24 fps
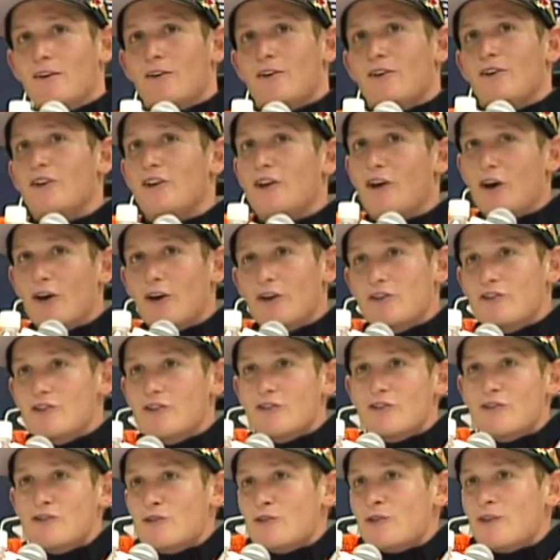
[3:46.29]
you know, it's
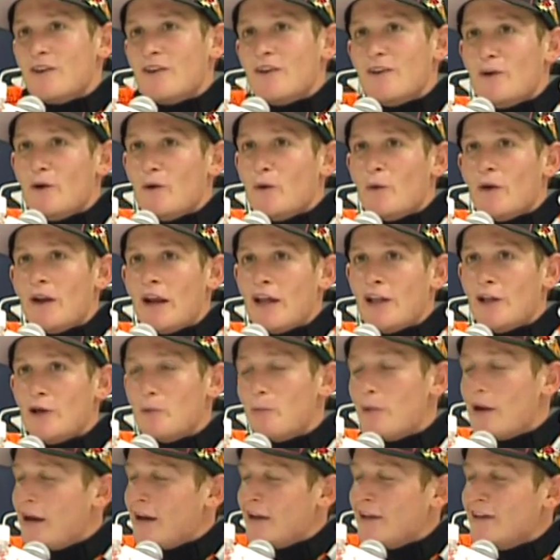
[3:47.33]
just when I look
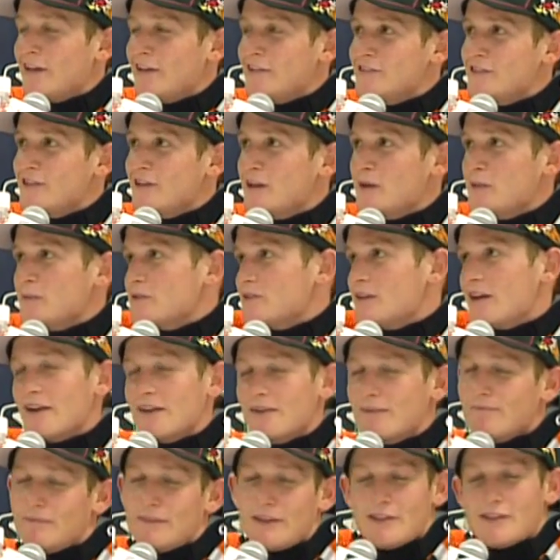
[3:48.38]
back and I seen him, it's like
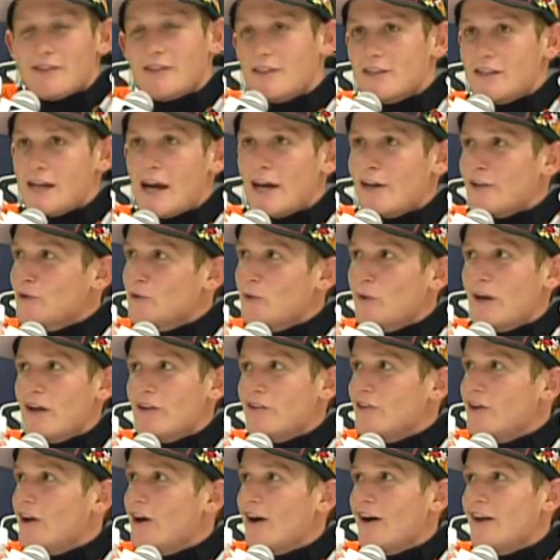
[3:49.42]
that's exactly what I
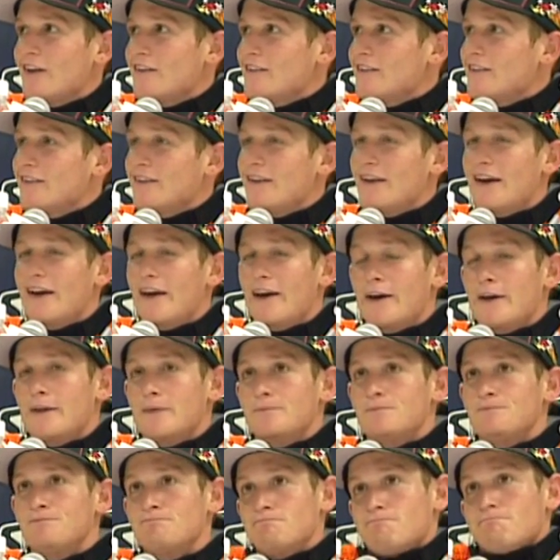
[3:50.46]
thought,
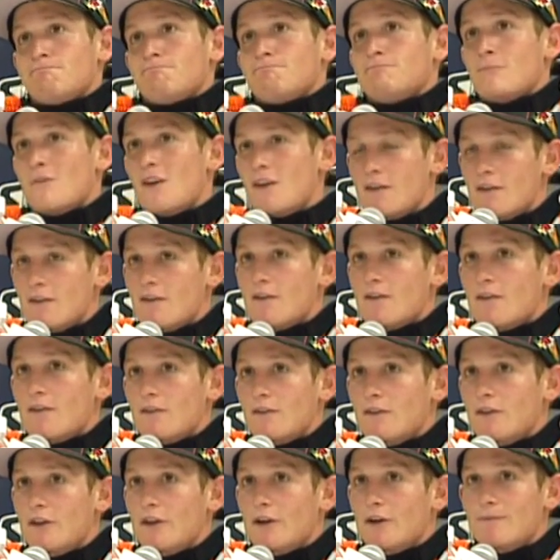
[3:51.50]
and
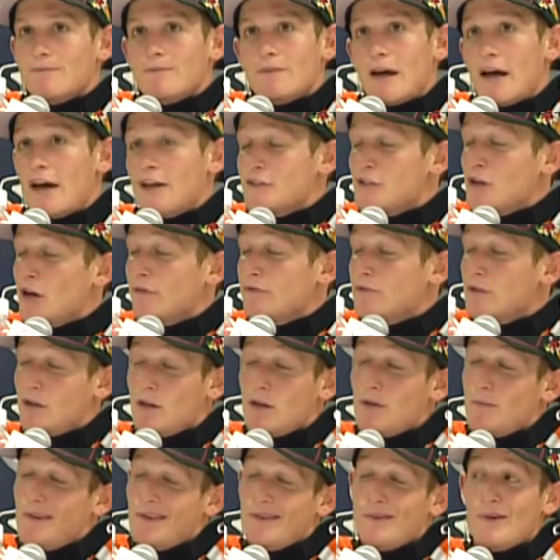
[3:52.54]
you know, hats off to
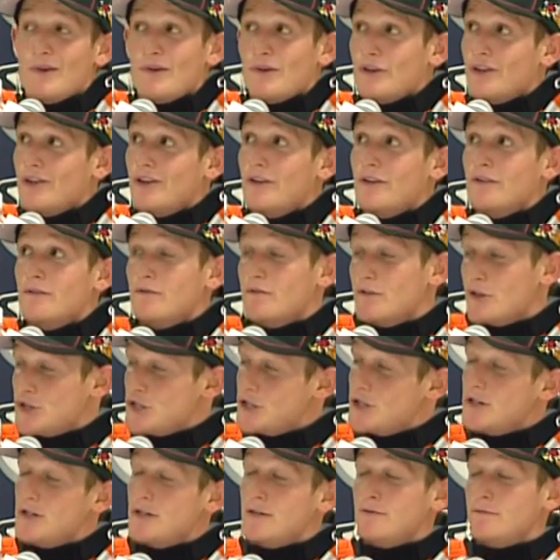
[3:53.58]
him. He rode good for
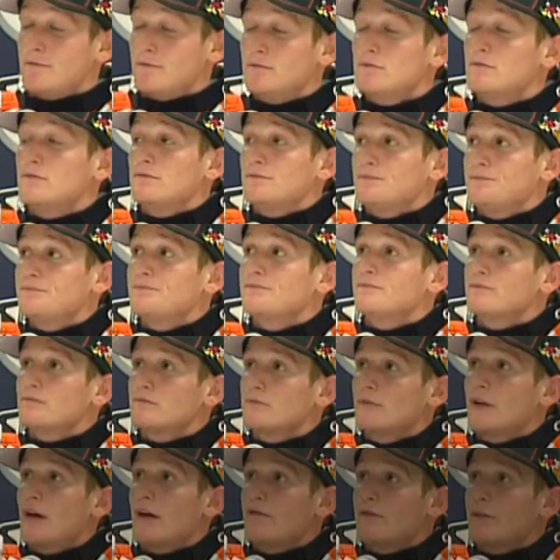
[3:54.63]
sure,
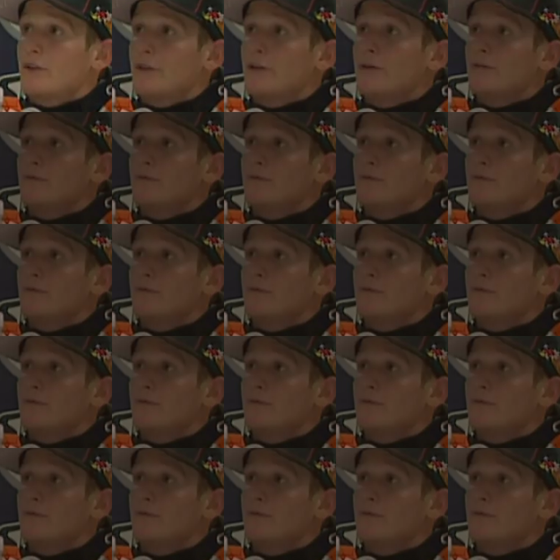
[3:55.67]
definitely.